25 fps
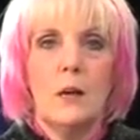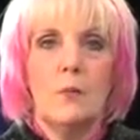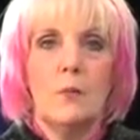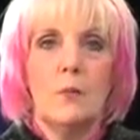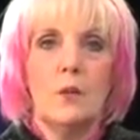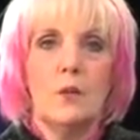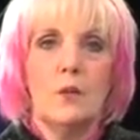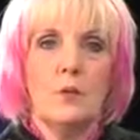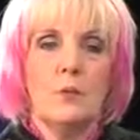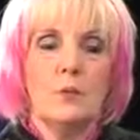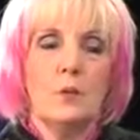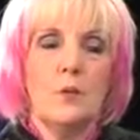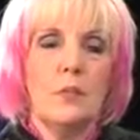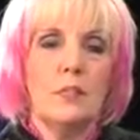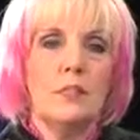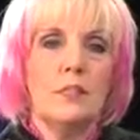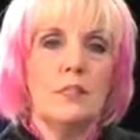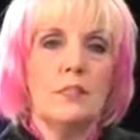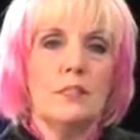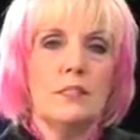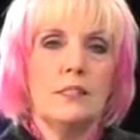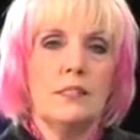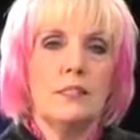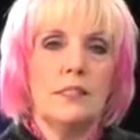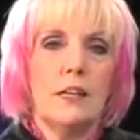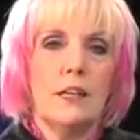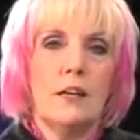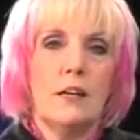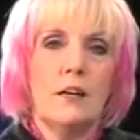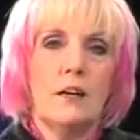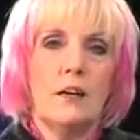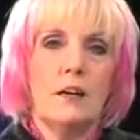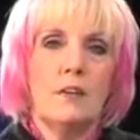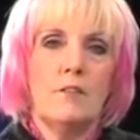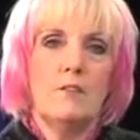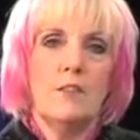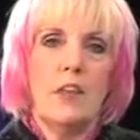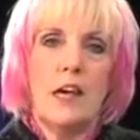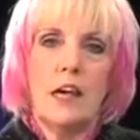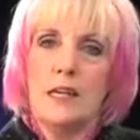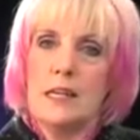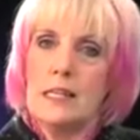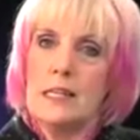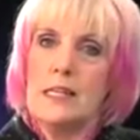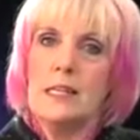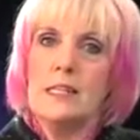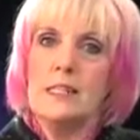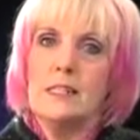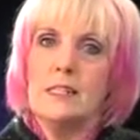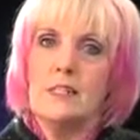And one of the reasons
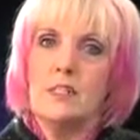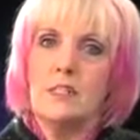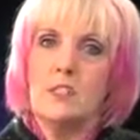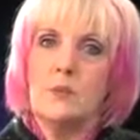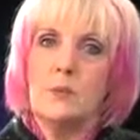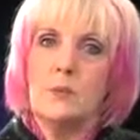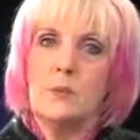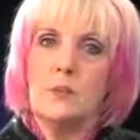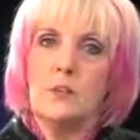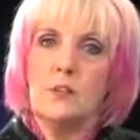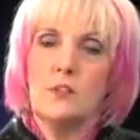that is